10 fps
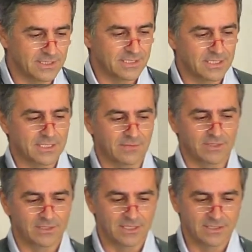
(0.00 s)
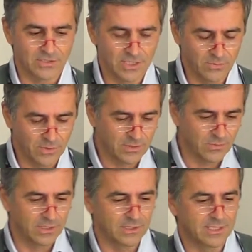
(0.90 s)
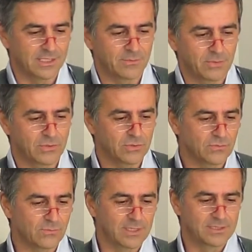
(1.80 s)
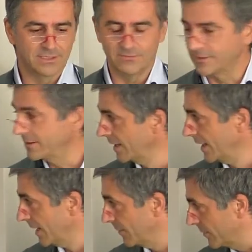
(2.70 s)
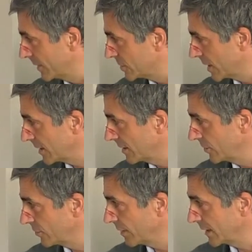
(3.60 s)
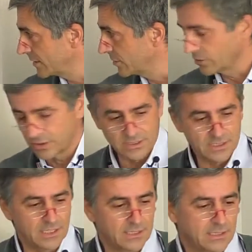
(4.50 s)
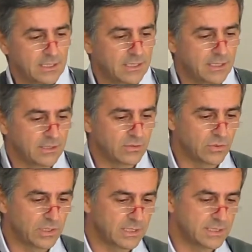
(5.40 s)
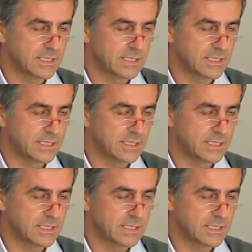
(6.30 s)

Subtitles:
the stuff that doesn't really work well here because of my TV. But generally, you might notice there is a